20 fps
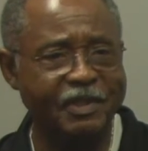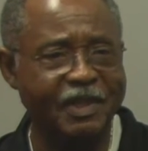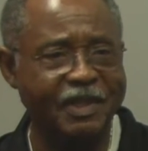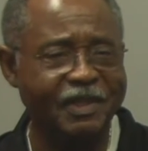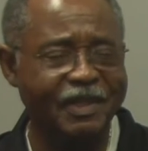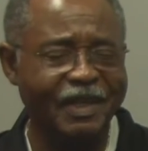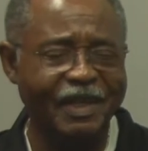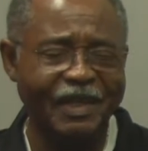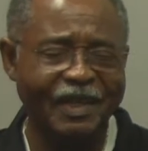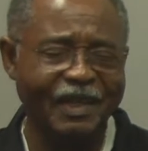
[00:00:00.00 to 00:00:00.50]
And
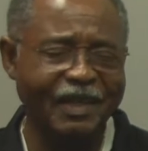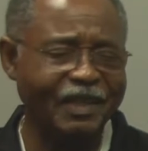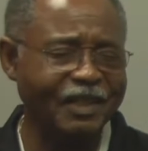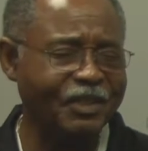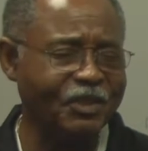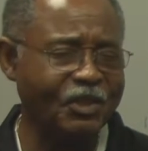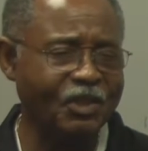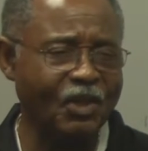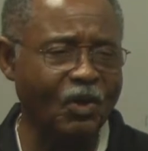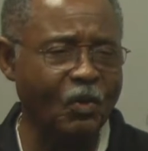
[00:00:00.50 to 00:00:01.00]

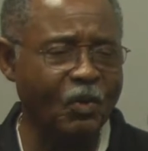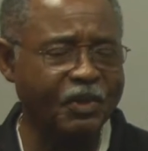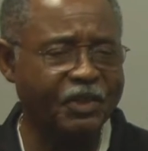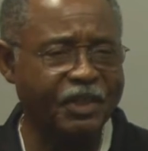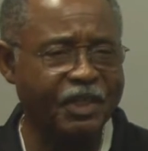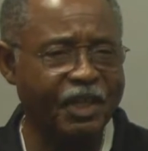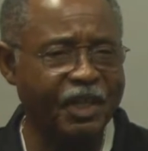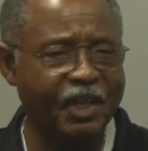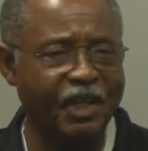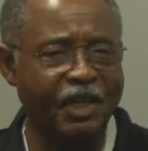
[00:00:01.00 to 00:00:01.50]
then, you know, with
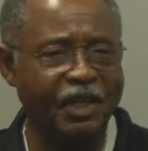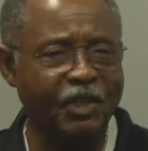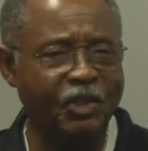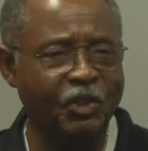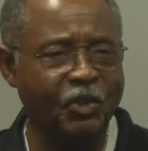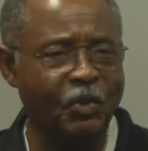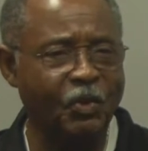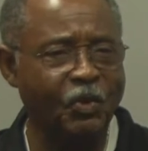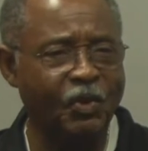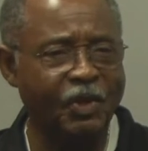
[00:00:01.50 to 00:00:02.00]
the
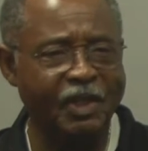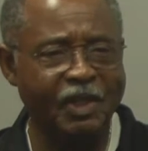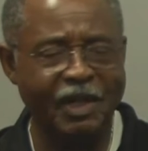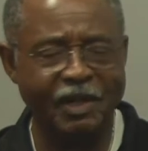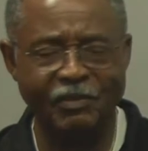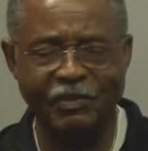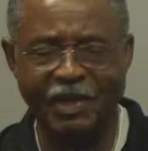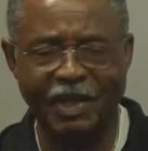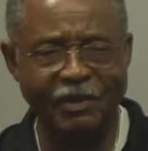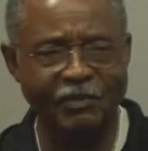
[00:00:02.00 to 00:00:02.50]
AAU, and
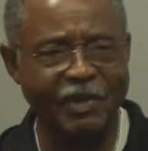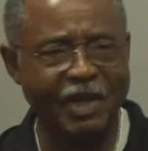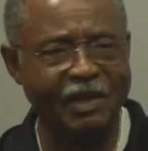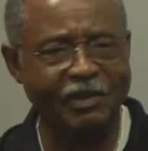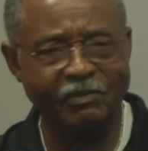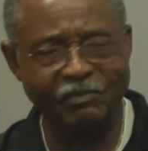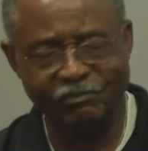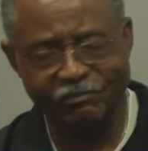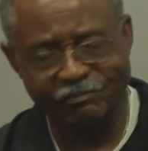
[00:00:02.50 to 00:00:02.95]
I'm not,